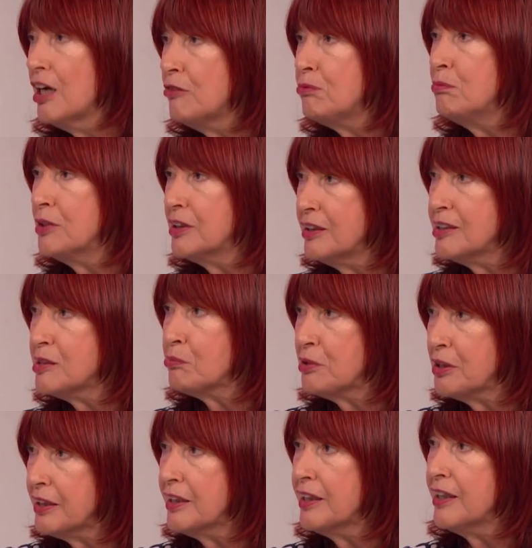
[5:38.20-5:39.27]
government is
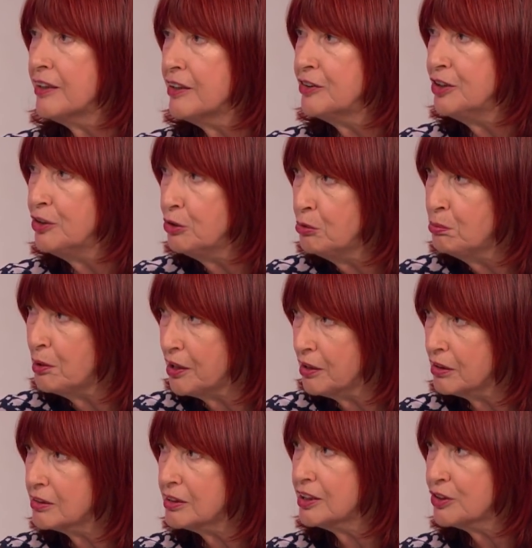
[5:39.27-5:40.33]
bringing in a new
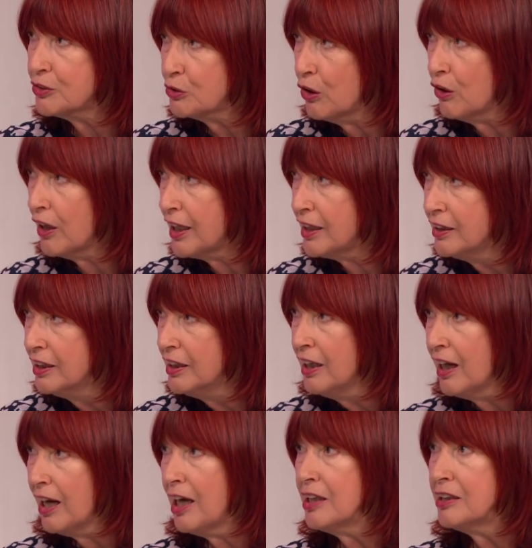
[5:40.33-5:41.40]
bill to try
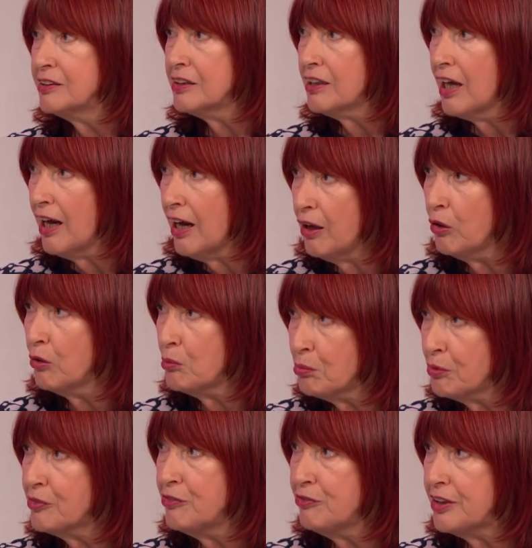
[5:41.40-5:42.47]
and
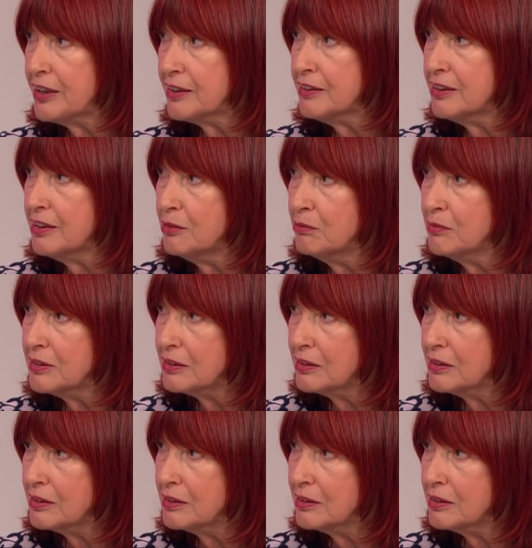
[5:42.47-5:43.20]
help the victim.